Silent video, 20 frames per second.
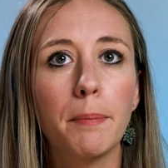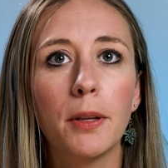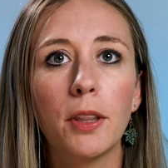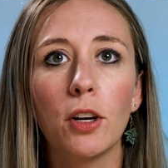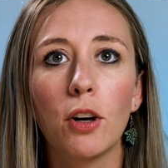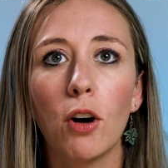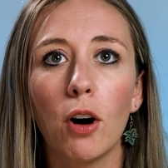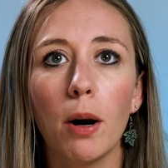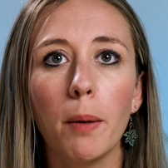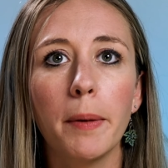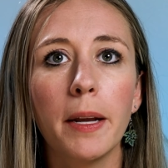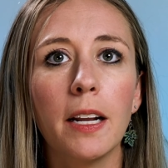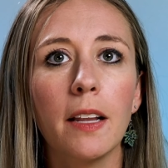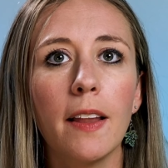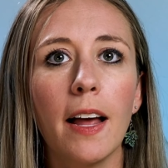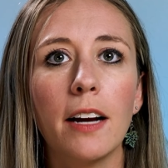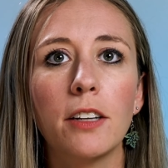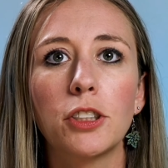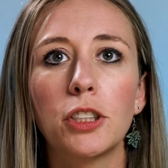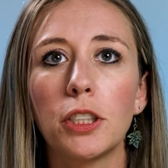but the Garmin
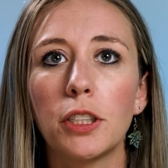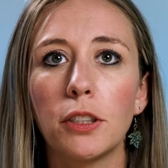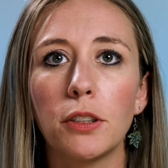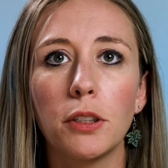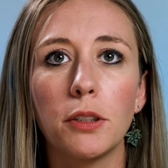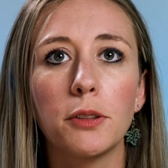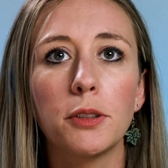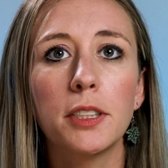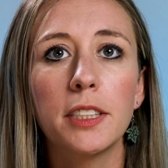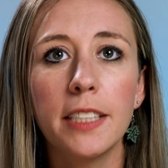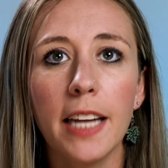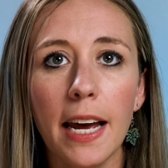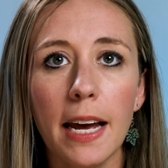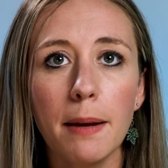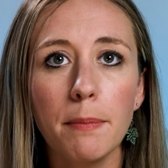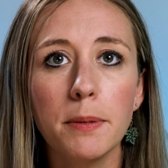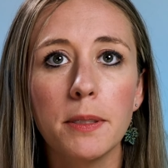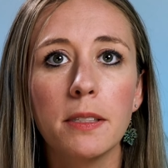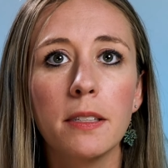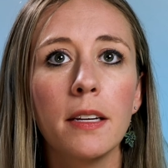allows you to do
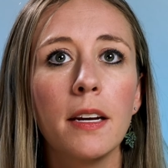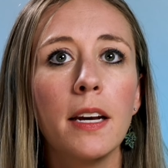steps,